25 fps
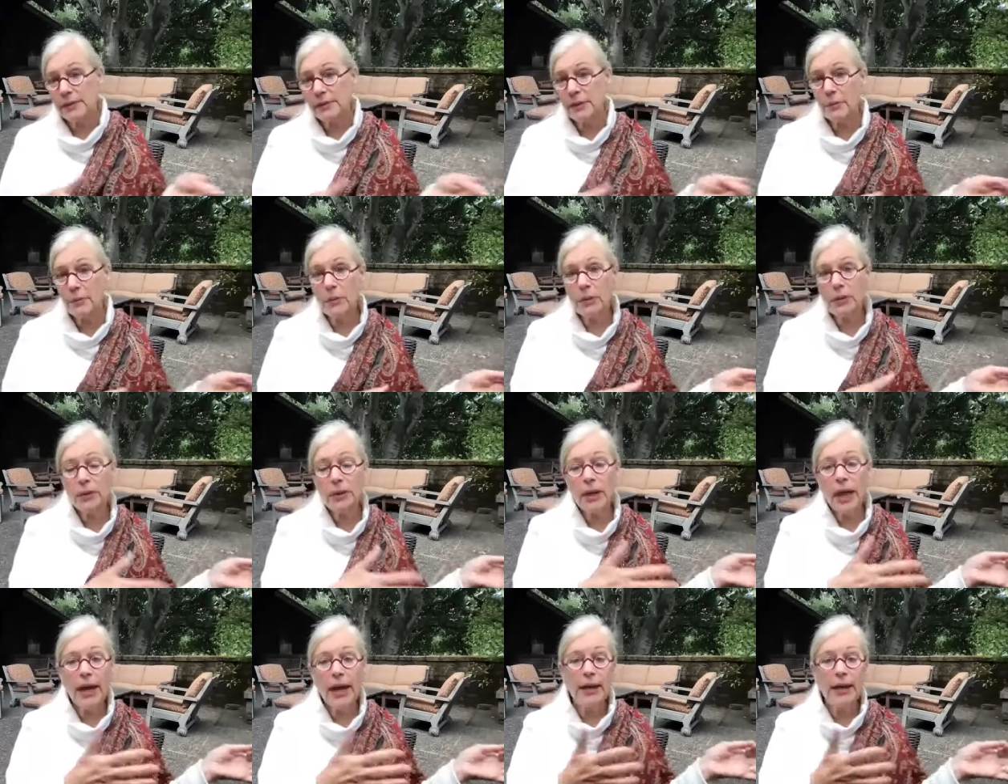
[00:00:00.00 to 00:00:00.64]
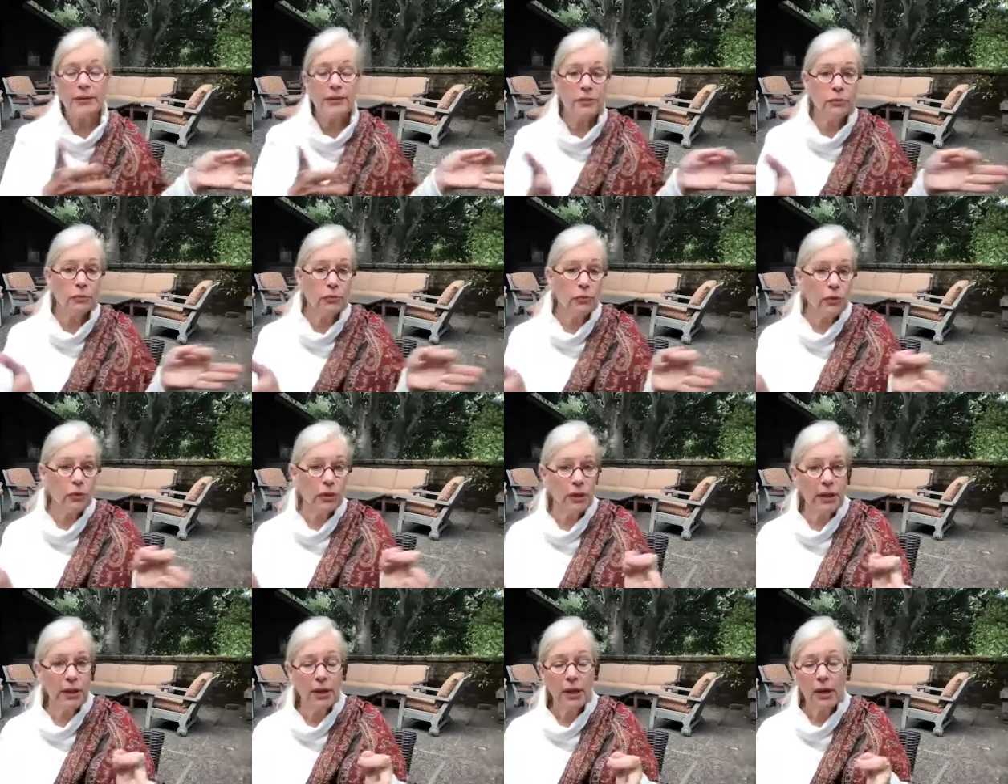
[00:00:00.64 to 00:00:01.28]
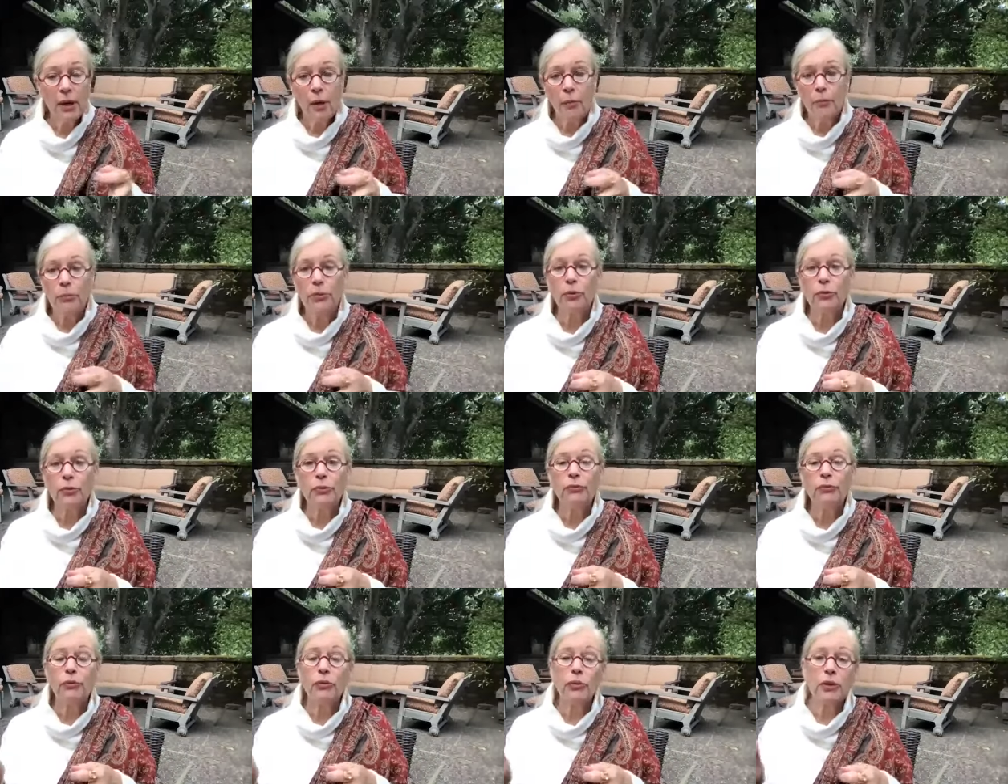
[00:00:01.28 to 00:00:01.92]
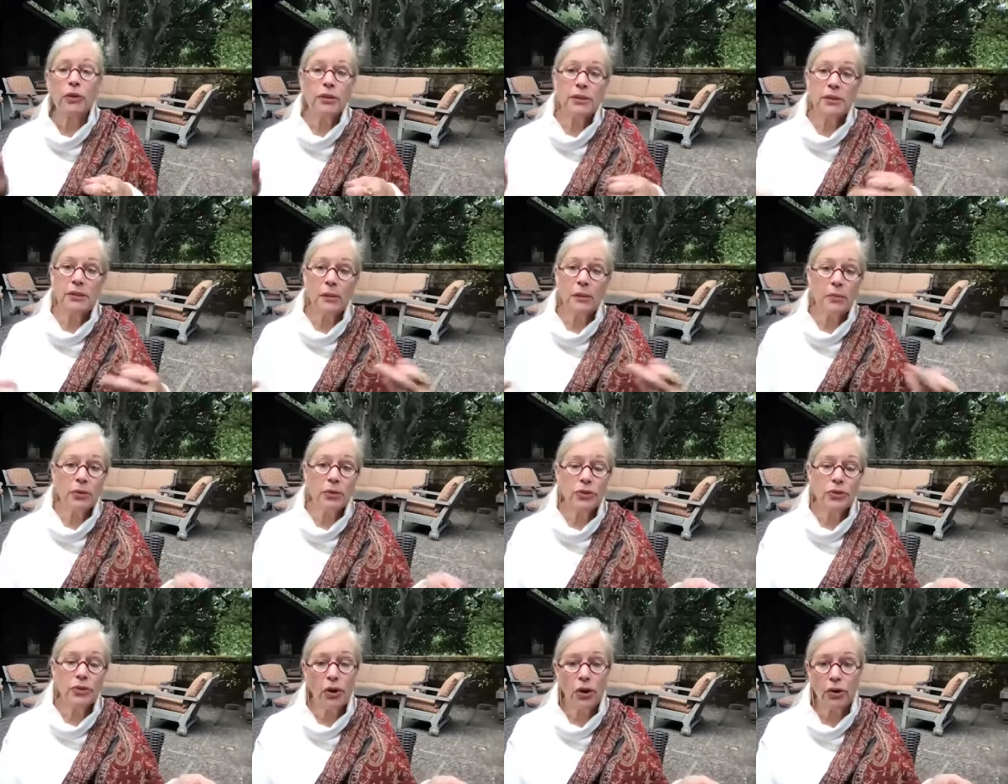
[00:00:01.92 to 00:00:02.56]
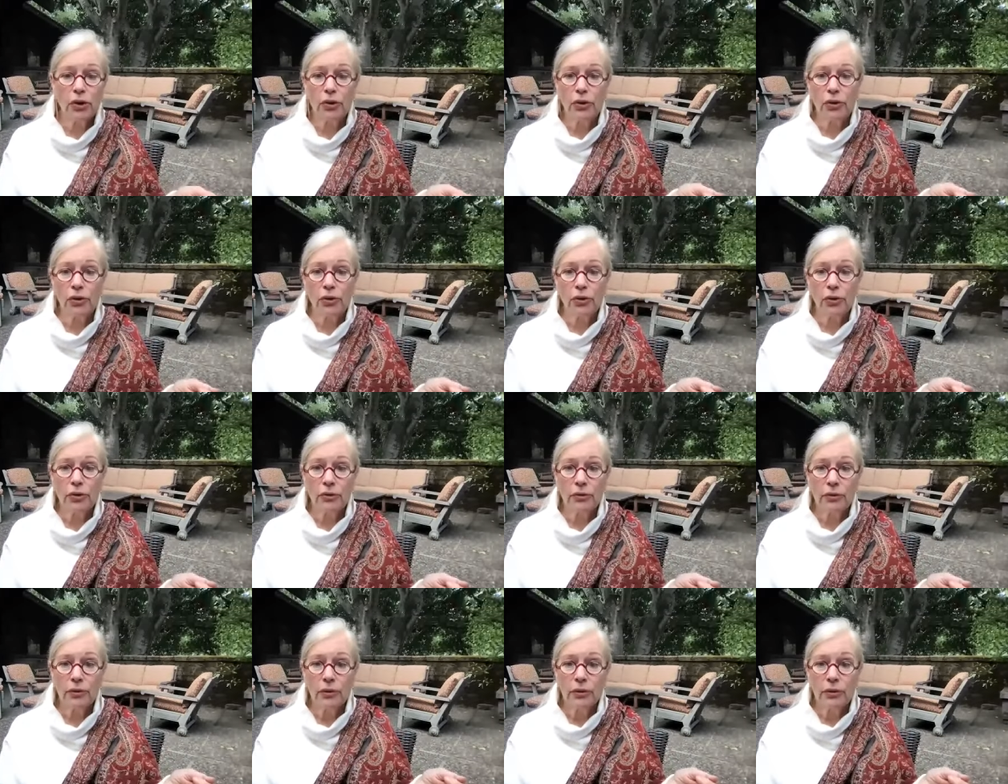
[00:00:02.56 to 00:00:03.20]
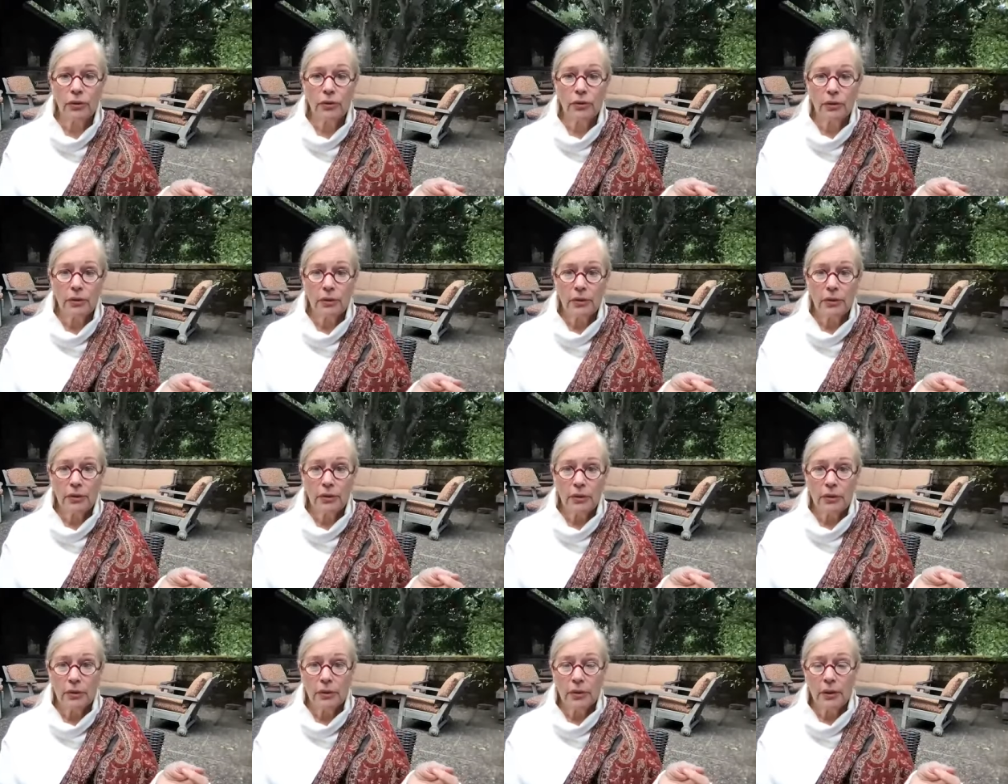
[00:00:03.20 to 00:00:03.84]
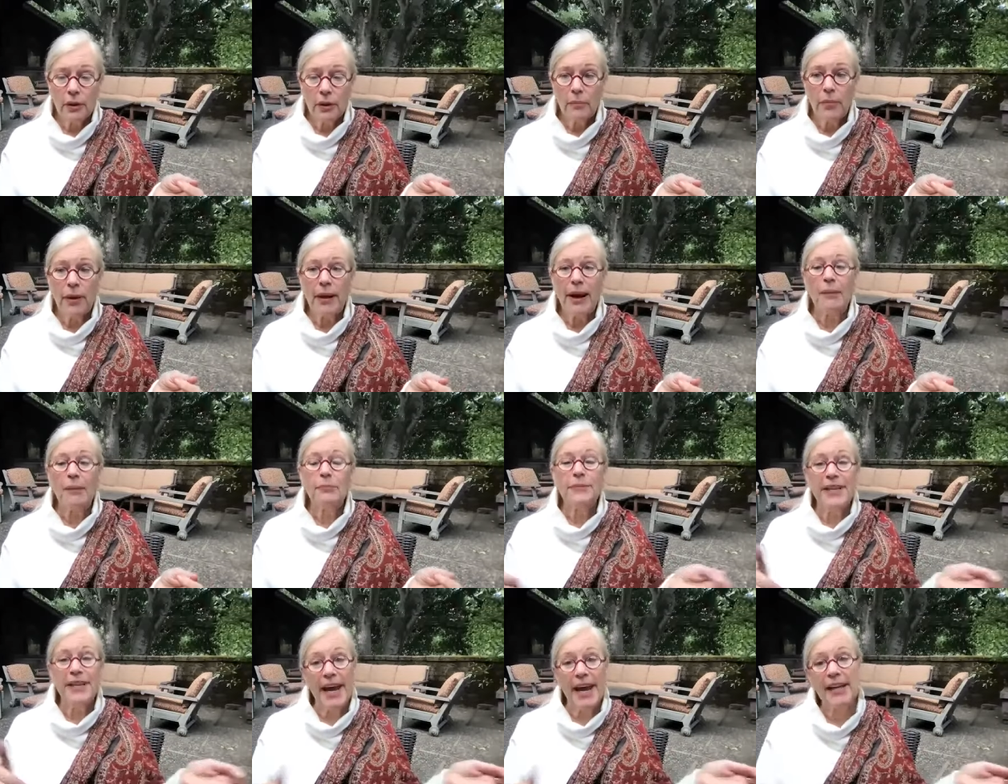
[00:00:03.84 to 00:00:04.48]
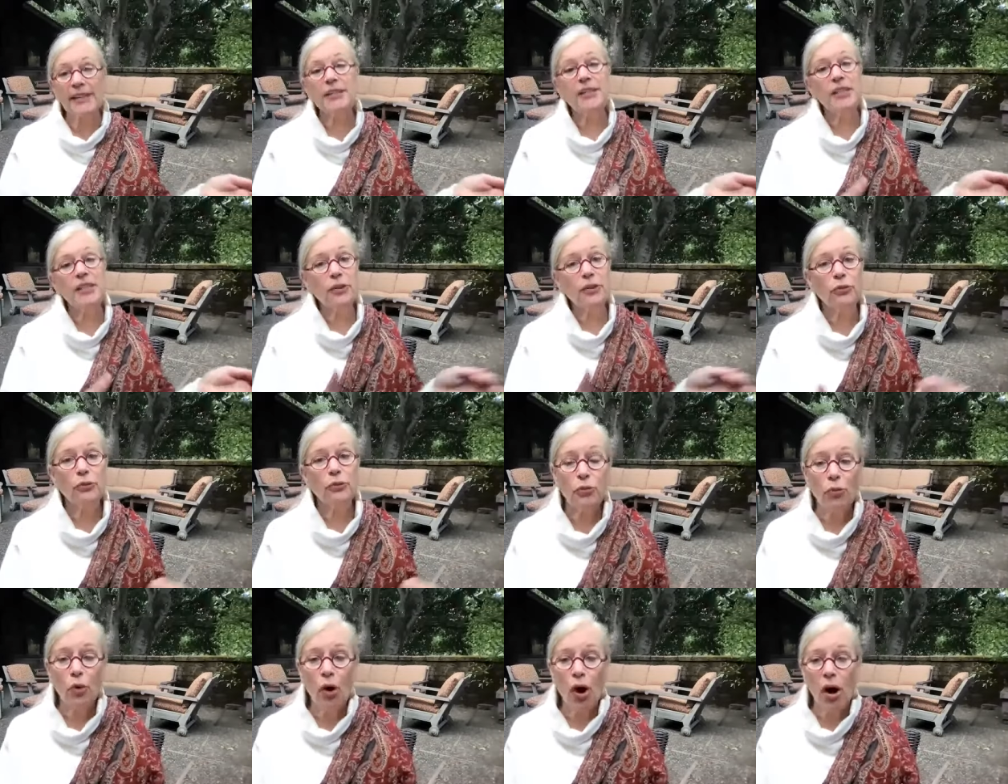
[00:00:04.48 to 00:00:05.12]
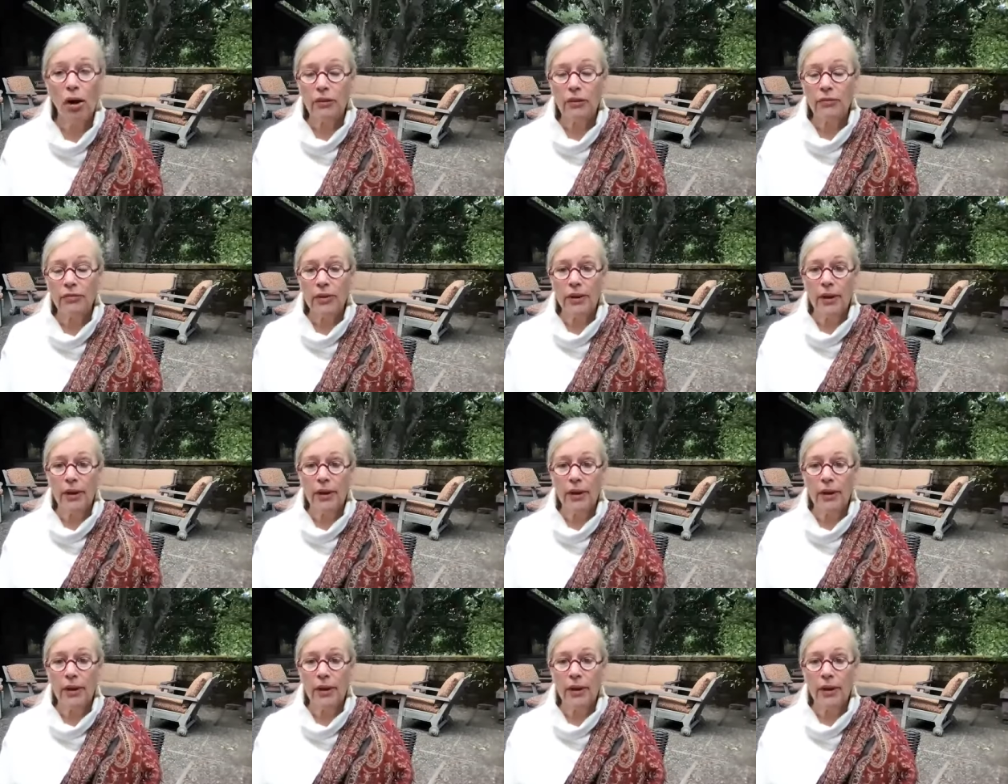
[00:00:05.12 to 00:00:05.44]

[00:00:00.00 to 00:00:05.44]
Some are light and really beautiful, and some are darker. But I'm dancing through all of